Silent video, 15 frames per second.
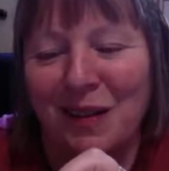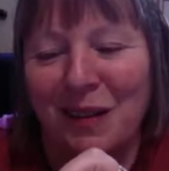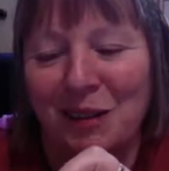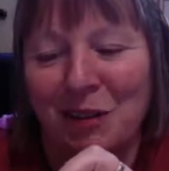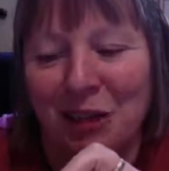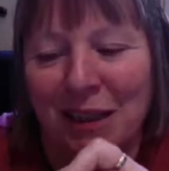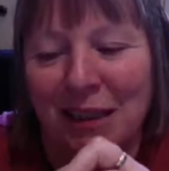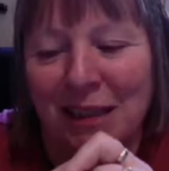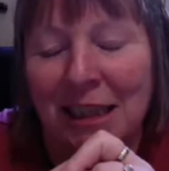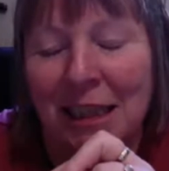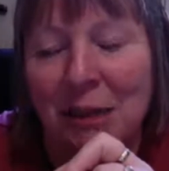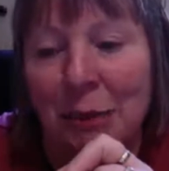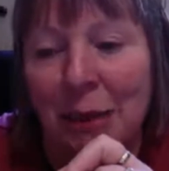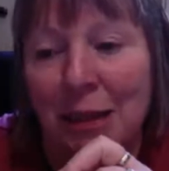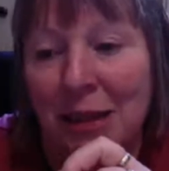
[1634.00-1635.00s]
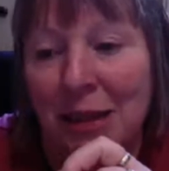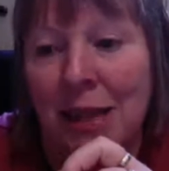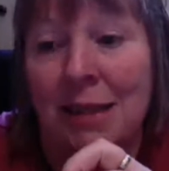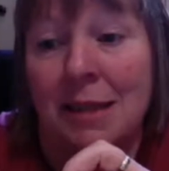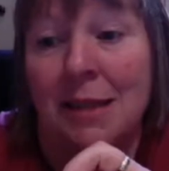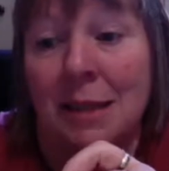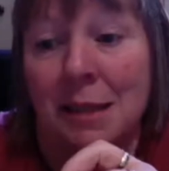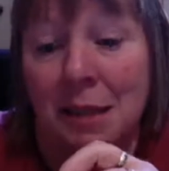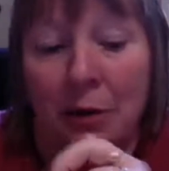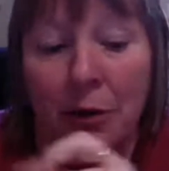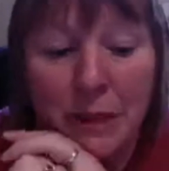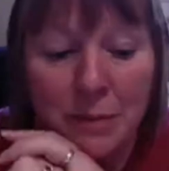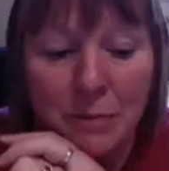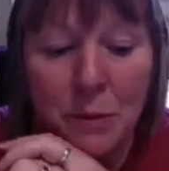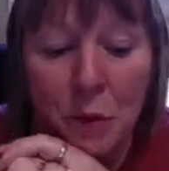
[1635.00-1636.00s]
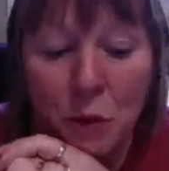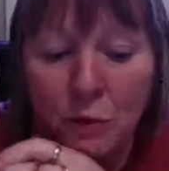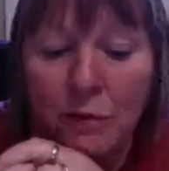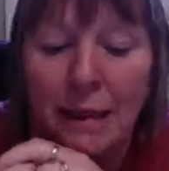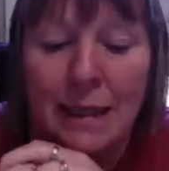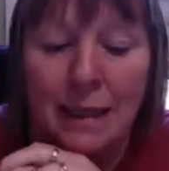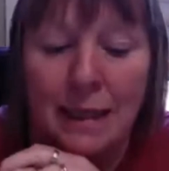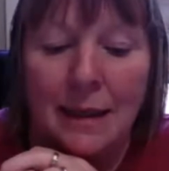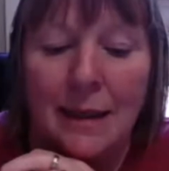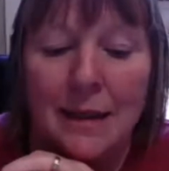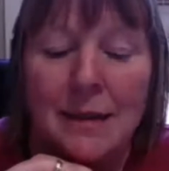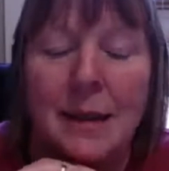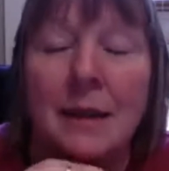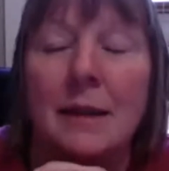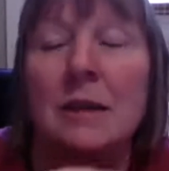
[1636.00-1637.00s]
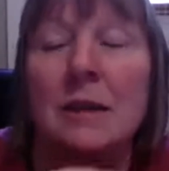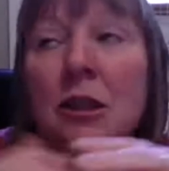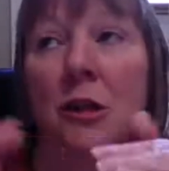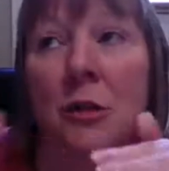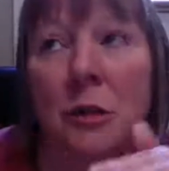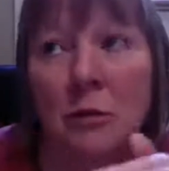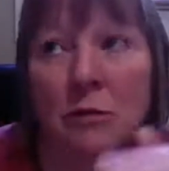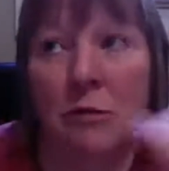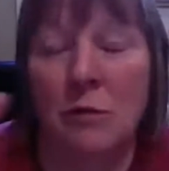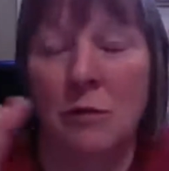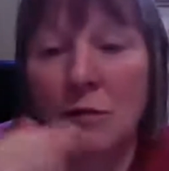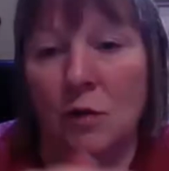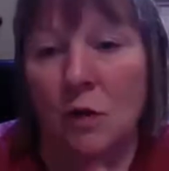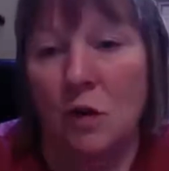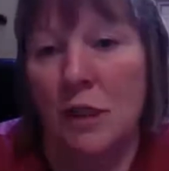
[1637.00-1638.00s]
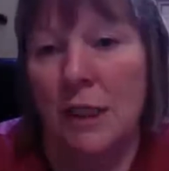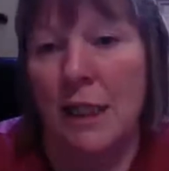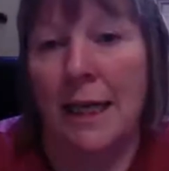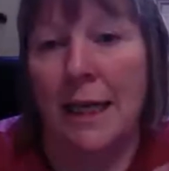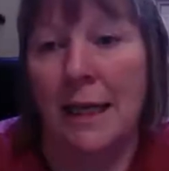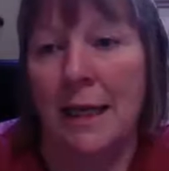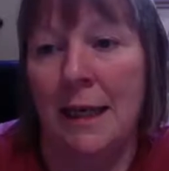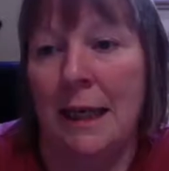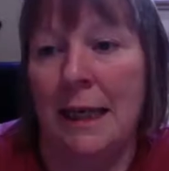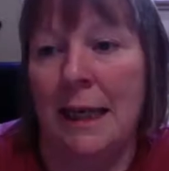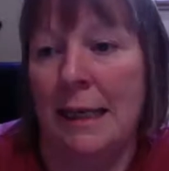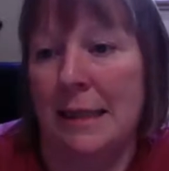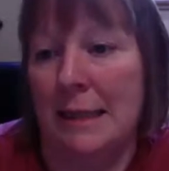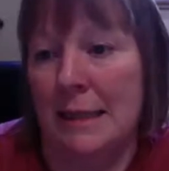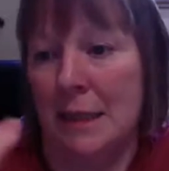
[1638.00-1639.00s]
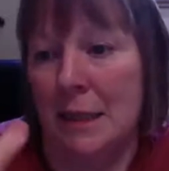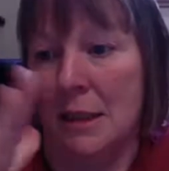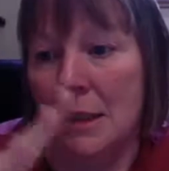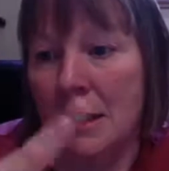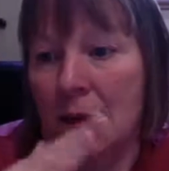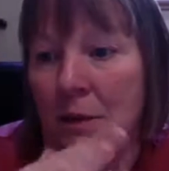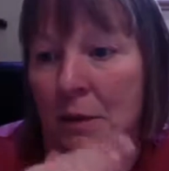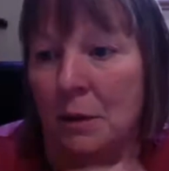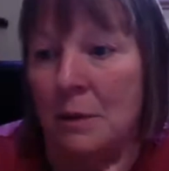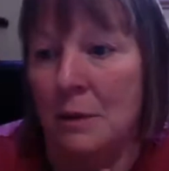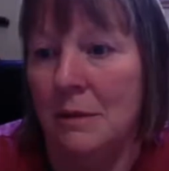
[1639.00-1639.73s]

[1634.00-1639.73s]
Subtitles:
Transits because he's the slowest moving. He takes 248 years to go.